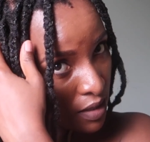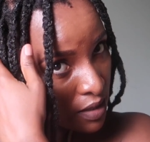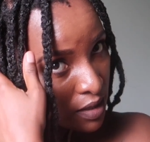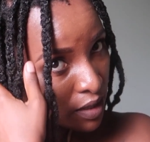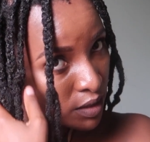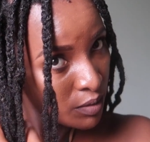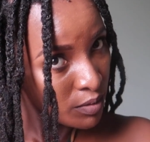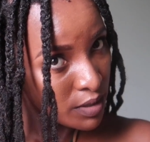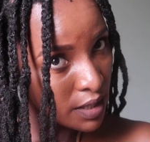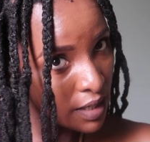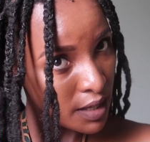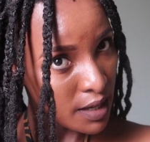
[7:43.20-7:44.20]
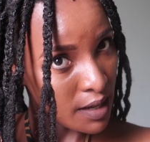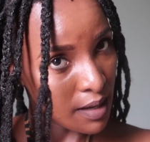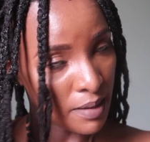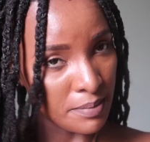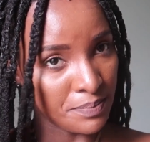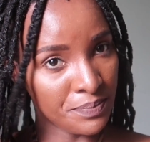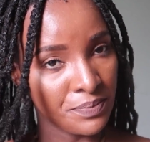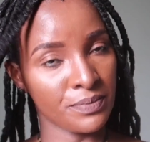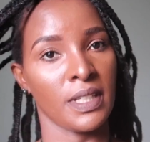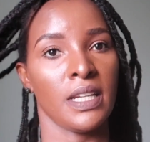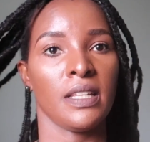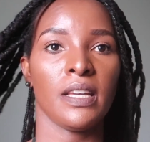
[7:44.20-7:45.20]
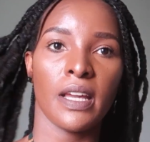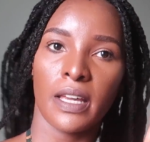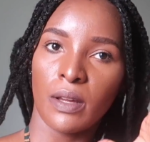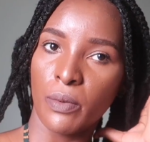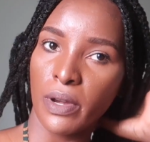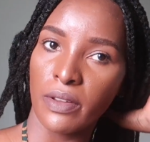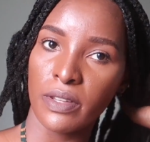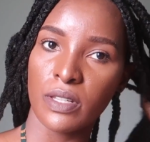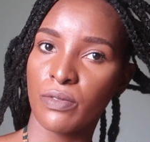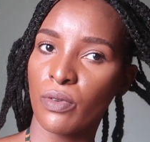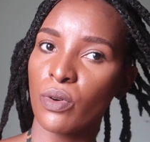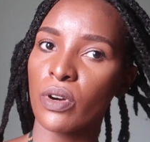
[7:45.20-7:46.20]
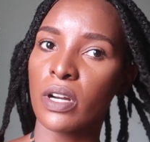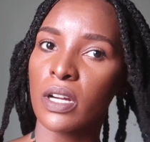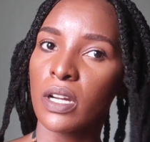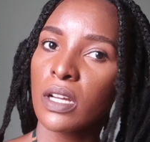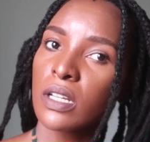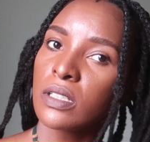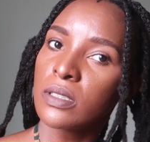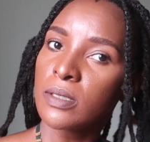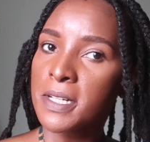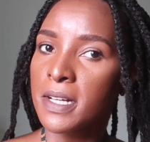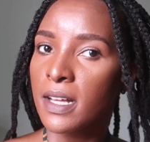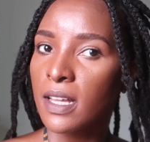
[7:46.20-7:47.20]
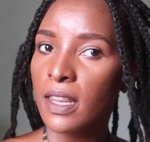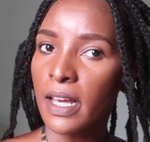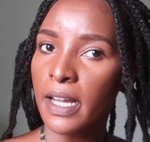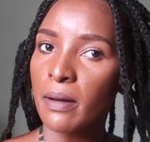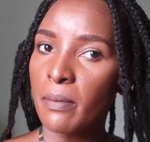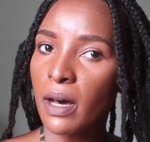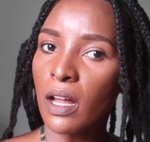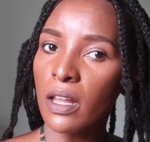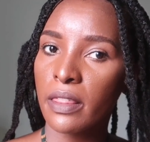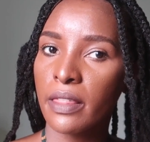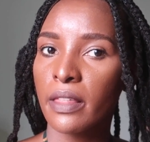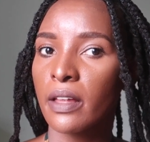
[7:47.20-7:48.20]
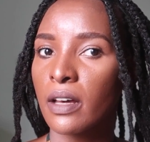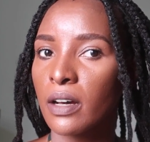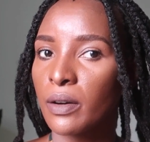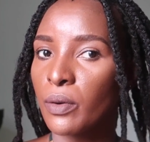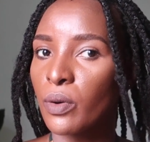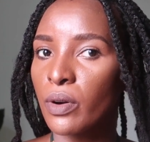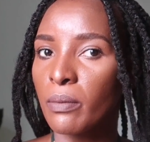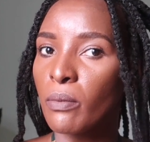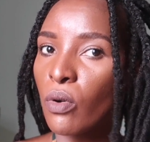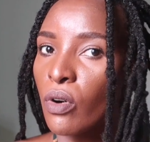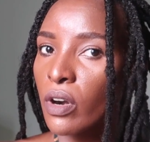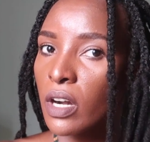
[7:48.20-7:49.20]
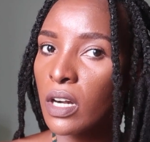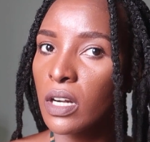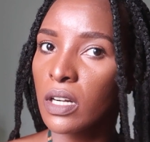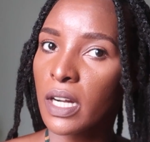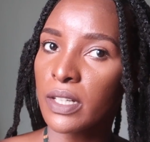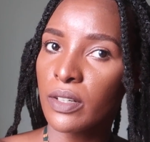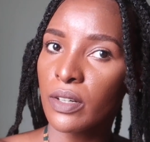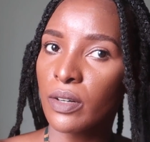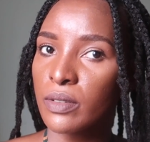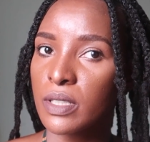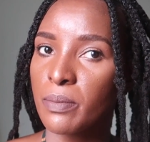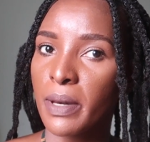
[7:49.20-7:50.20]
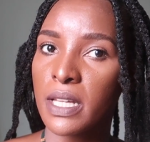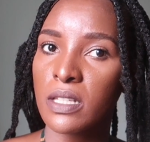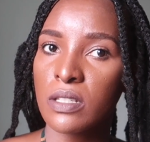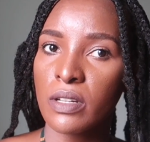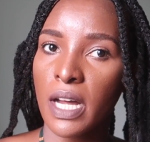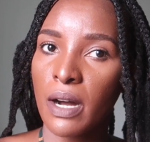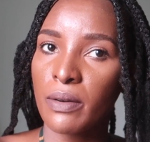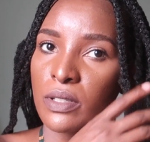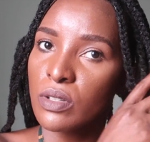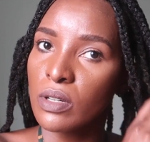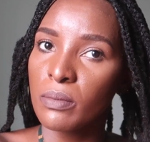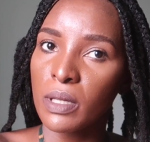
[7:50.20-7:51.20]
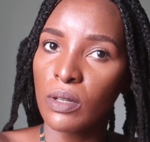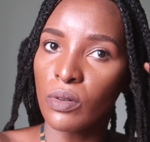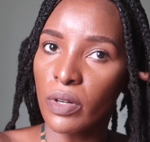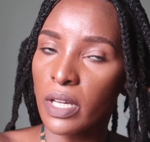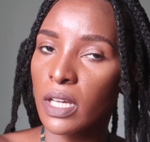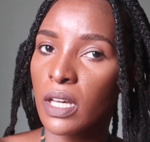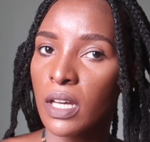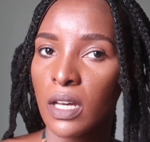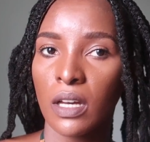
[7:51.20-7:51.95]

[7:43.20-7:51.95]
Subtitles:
It's cute, and I think I can wear this for like a month or more. I don't know, depends on how it's gonna be looking.